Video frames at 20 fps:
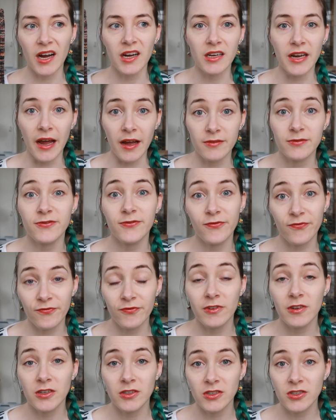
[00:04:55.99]
I have
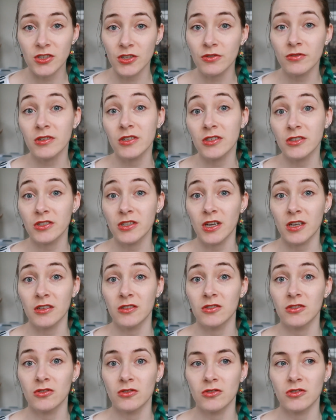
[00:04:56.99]
serious
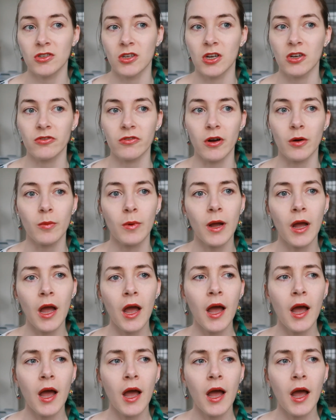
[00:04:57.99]
second sock syndrome.